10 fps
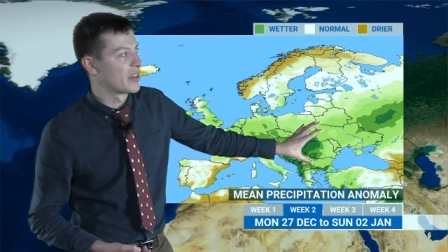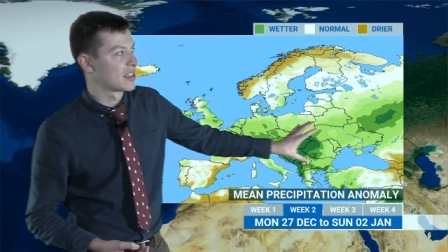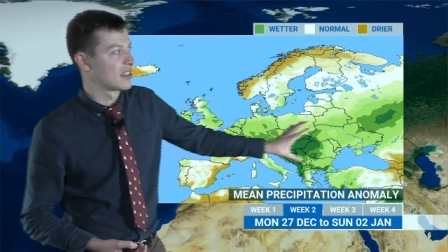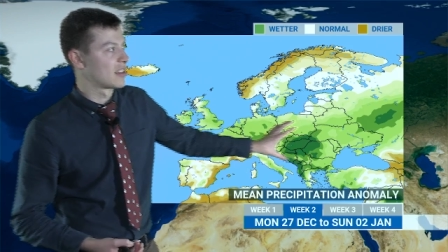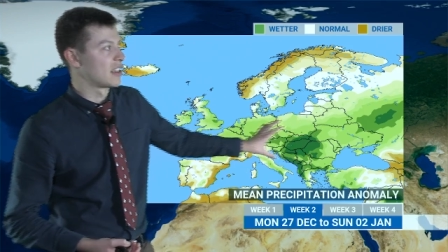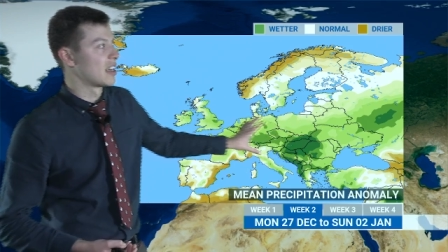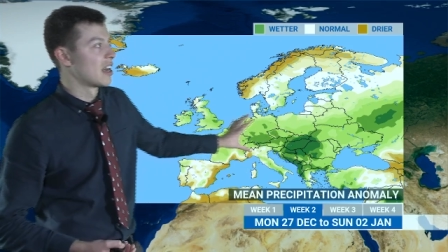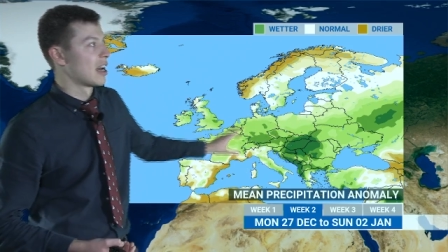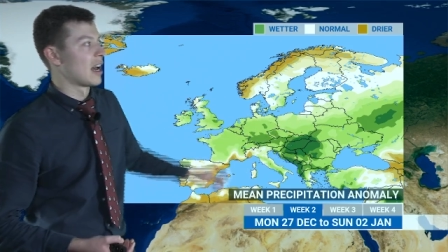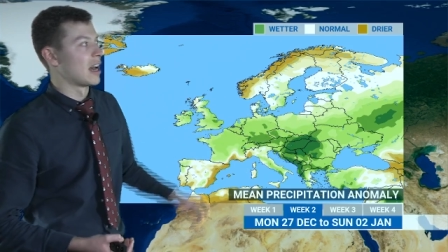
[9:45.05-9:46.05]
This is the
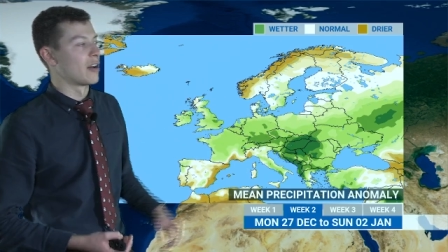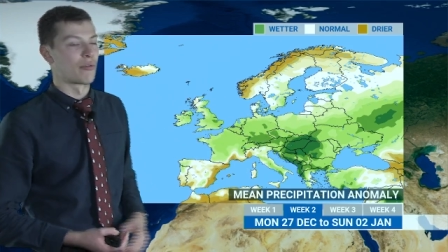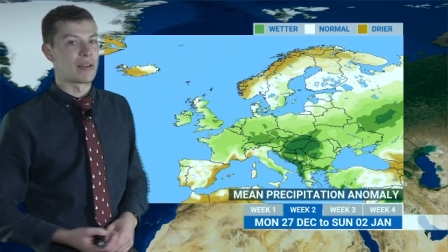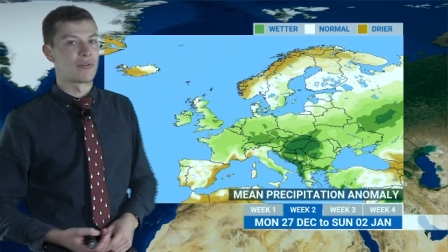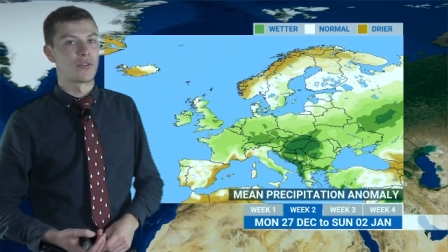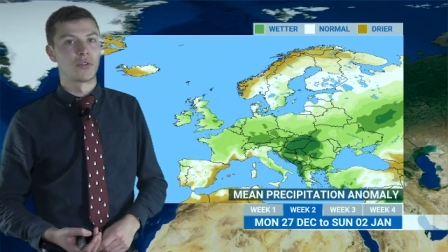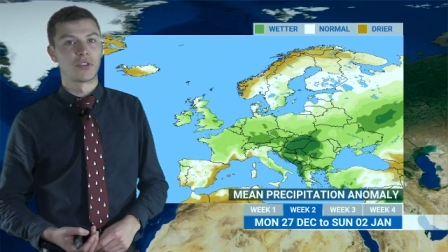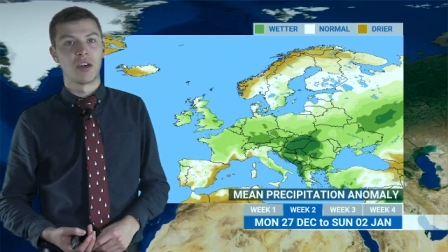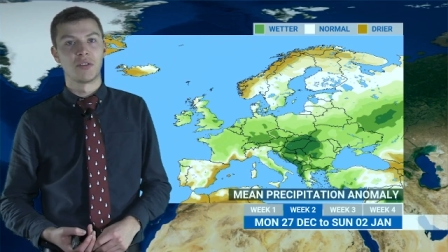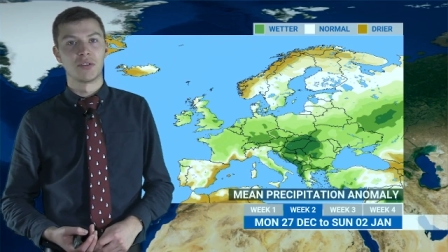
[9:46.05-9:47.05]
rainfall
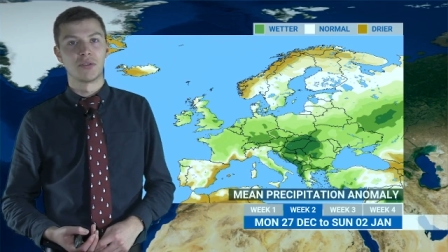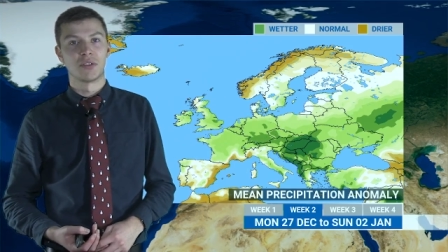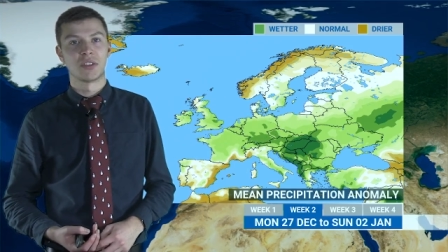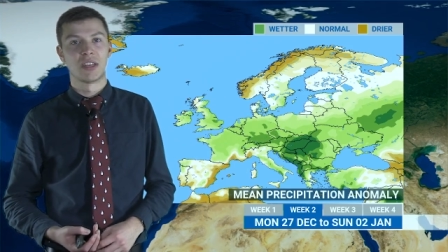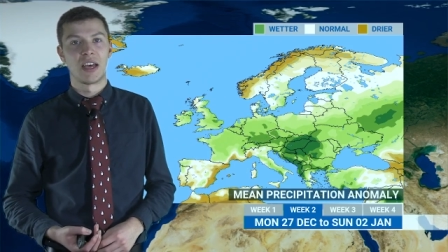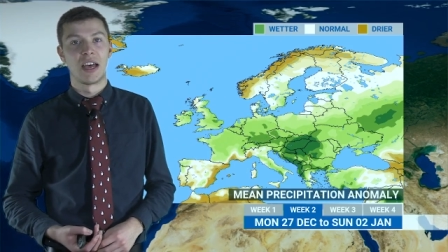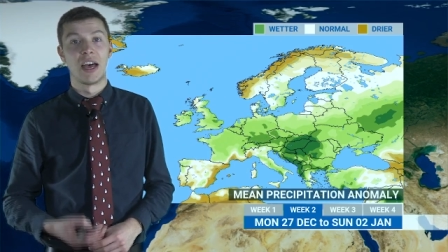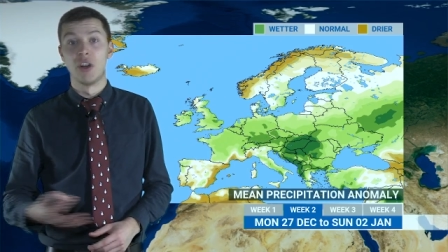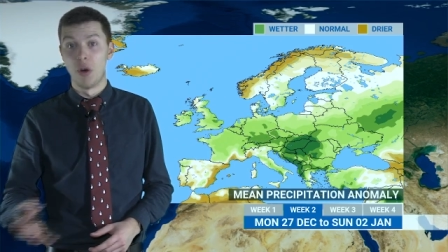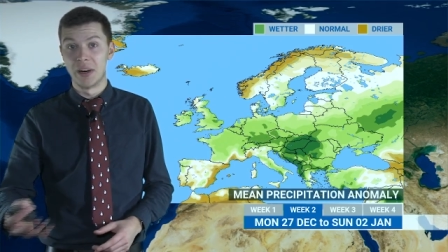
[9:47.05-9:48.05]
totals
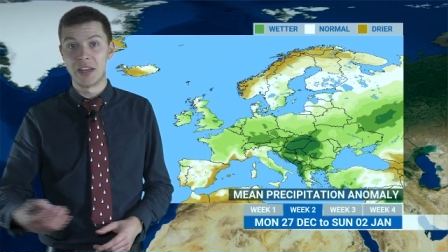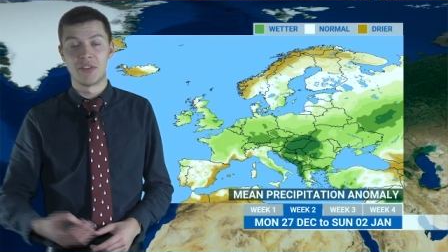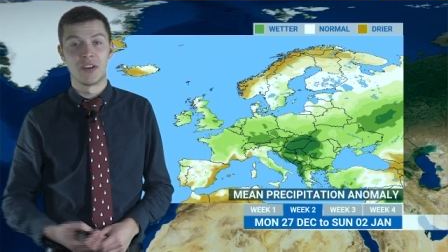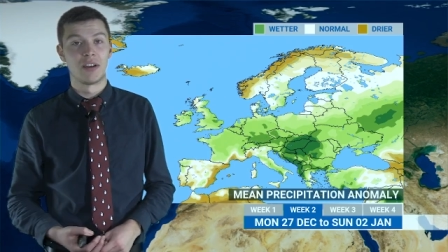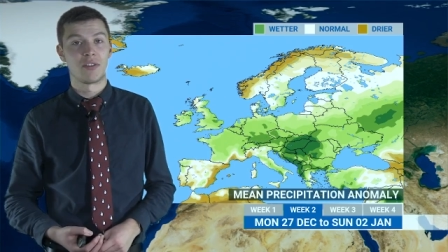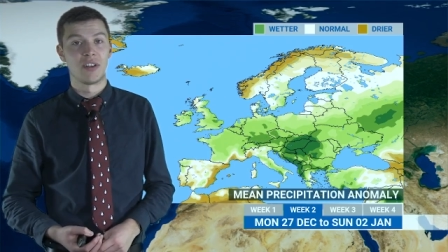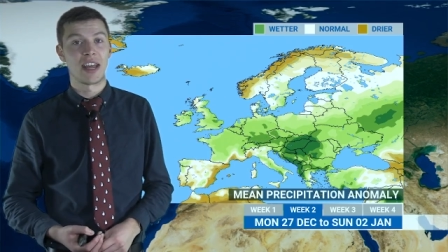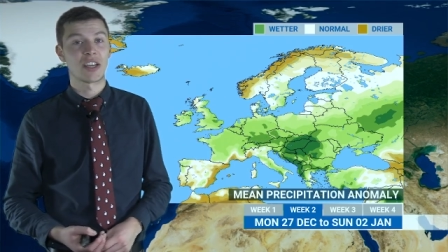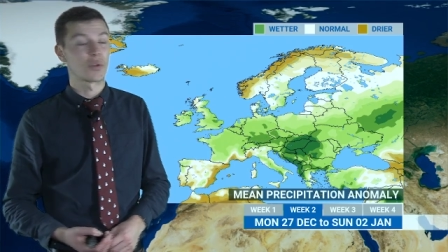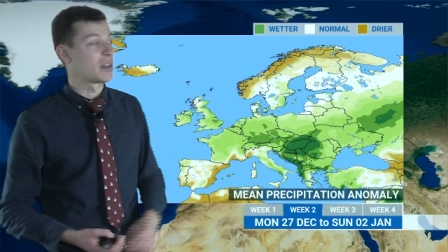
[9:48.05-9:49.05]
anomaly for
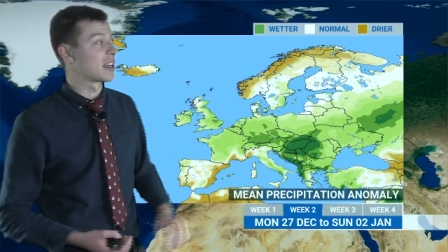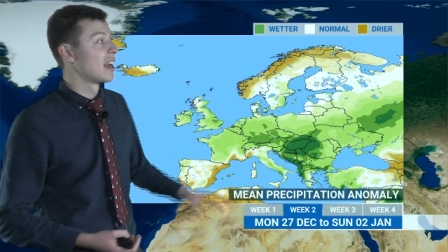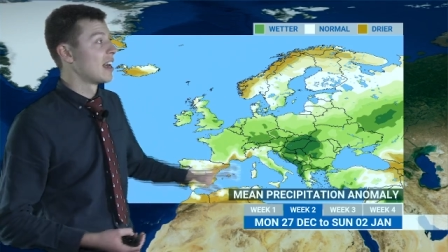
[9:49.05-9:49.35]
next week.